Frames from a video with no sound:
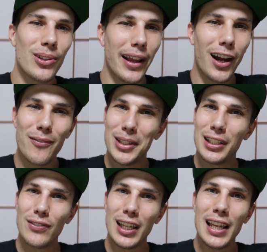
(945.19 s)
Like, I've been
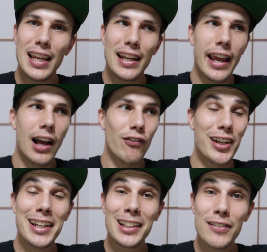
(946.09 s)
living here now for
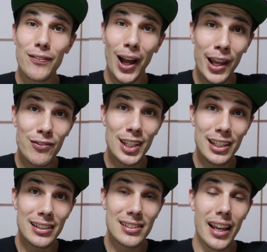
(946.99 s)
nearly 5
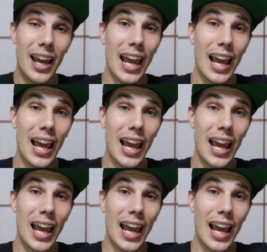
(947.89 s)
years,